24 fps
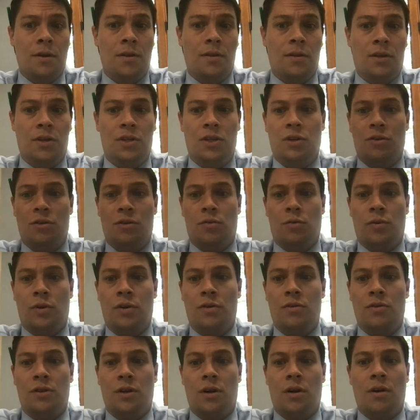This year's
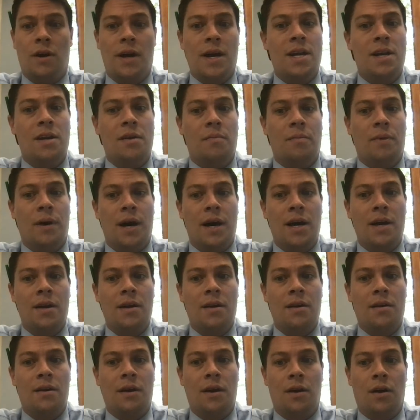winners are Aiden
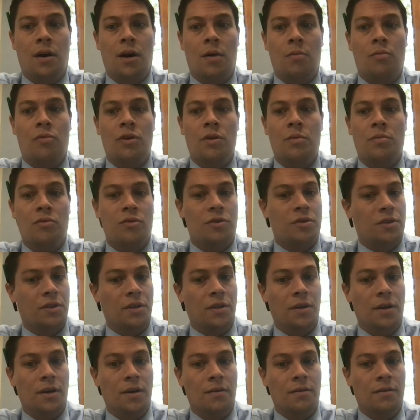Pyatt and Aubrey
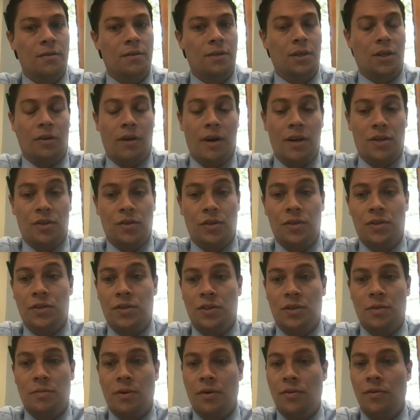Brasino.
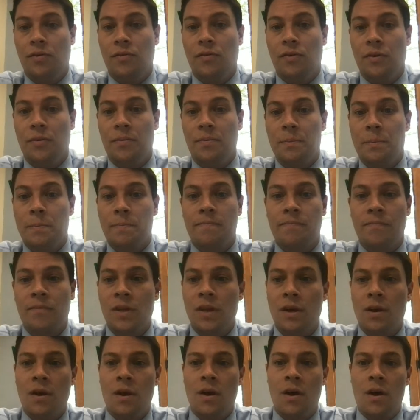Congratulations to both of you.
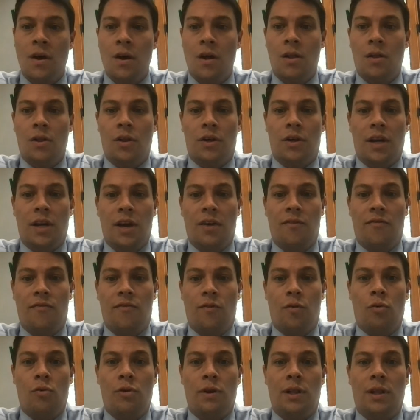Looking at
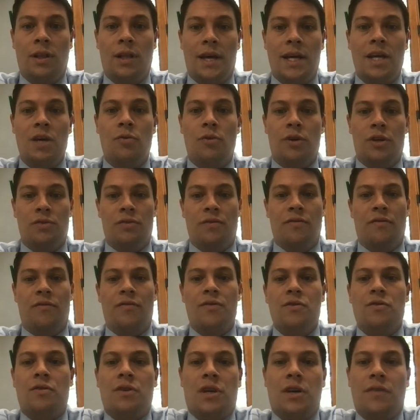foreign language, we have a
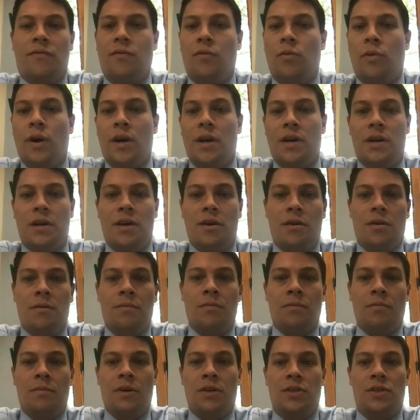few to give away
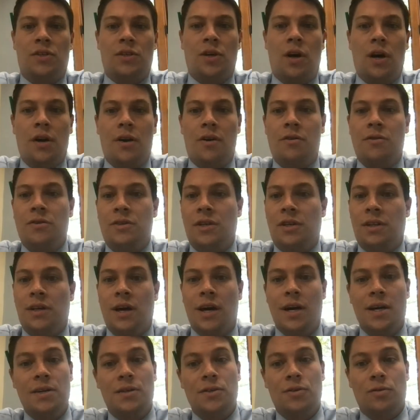here. Miss Saunders at the
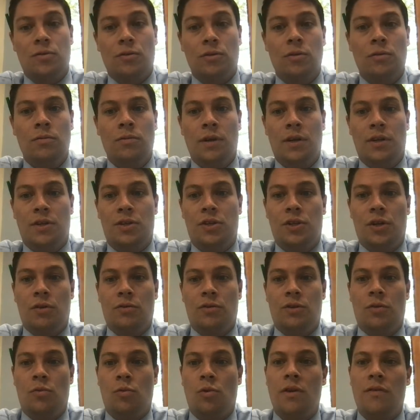high school has
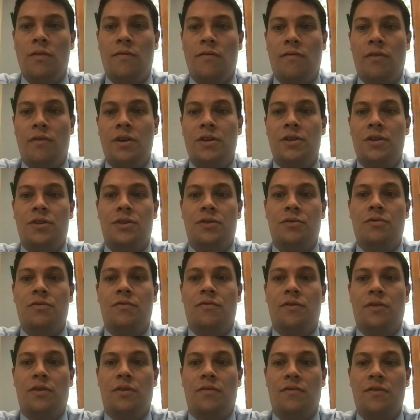chosen one French
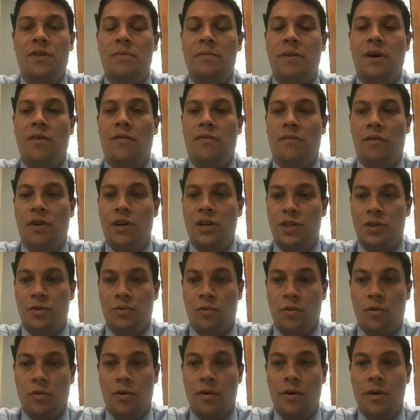student for the Female French
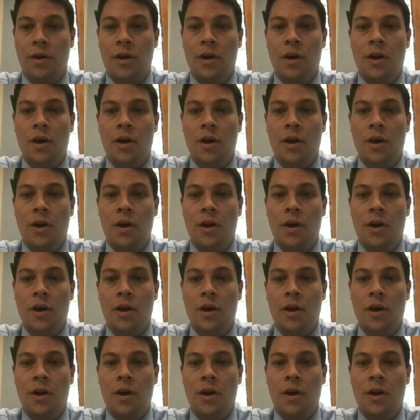Award.